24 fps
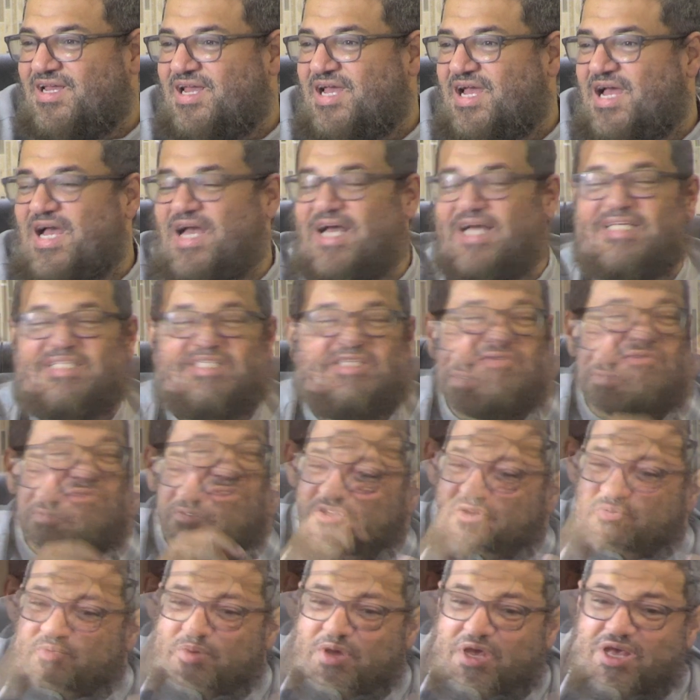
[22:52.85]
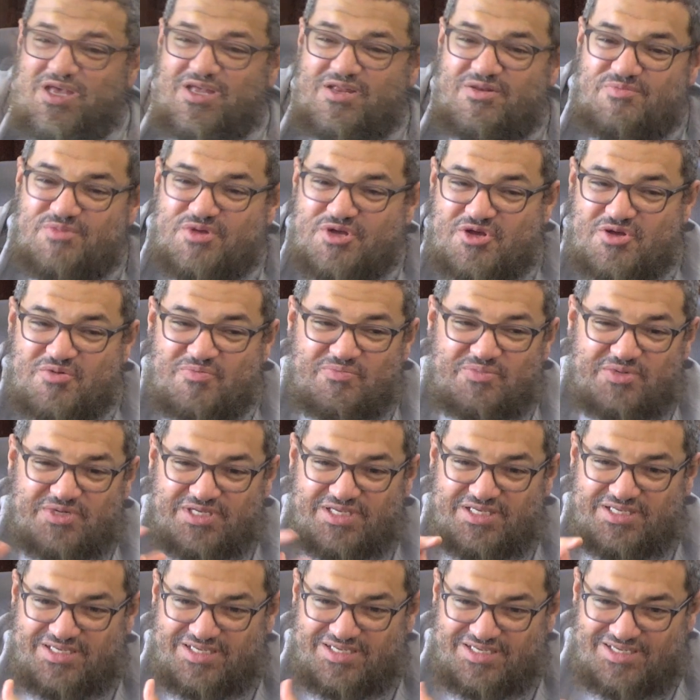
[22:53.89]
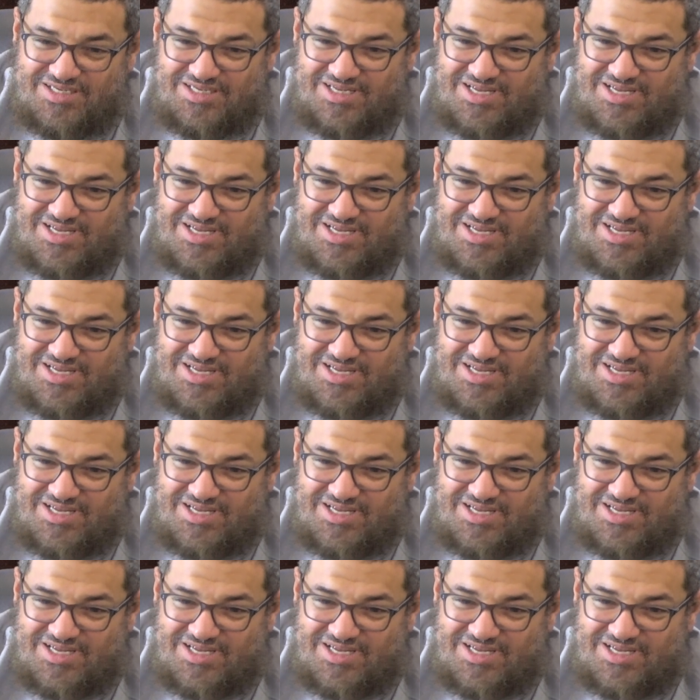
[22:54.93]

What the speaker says: as if he paid me completely,